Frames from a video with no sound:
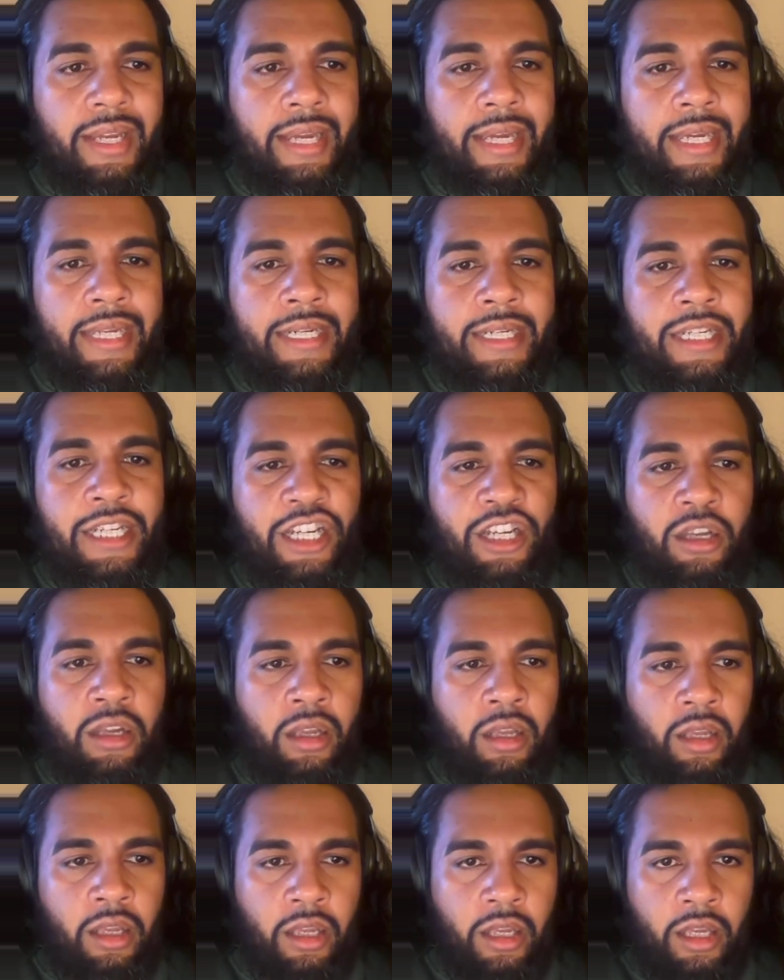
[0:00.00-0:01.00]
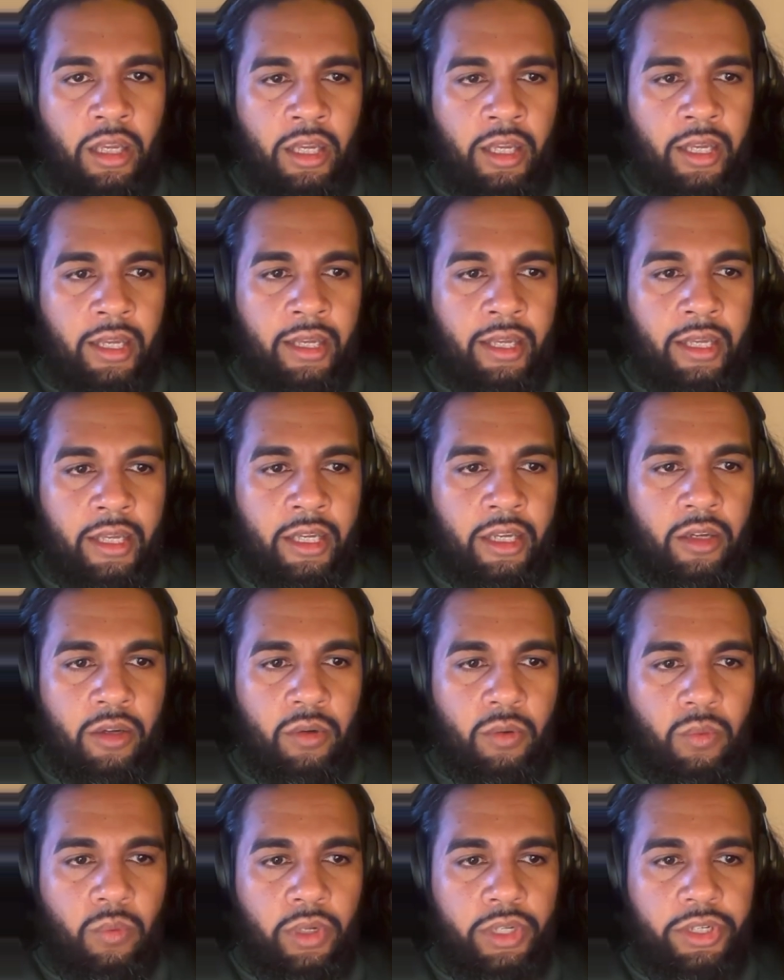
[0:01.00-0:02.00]
And
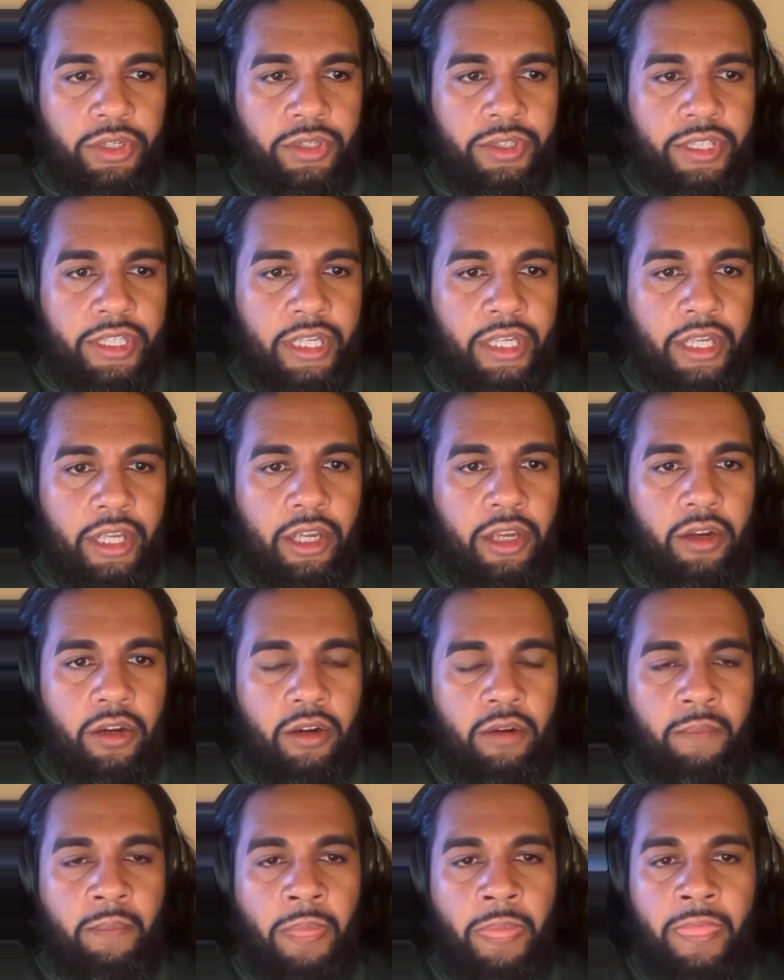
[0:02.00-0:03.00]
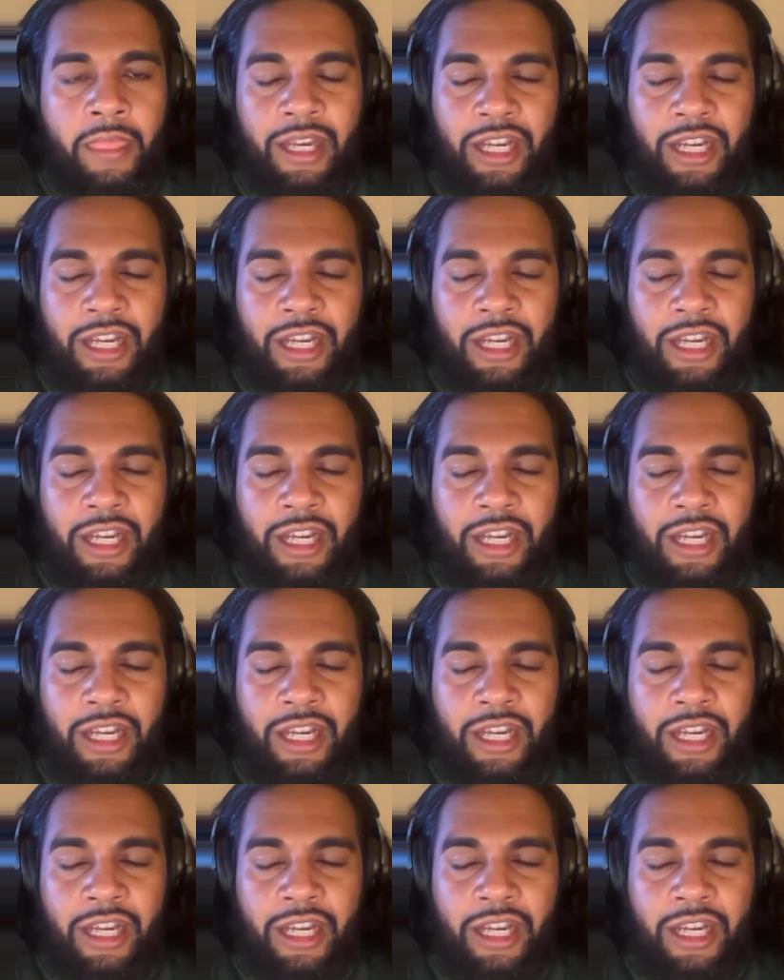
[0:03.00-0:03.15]
what you see here,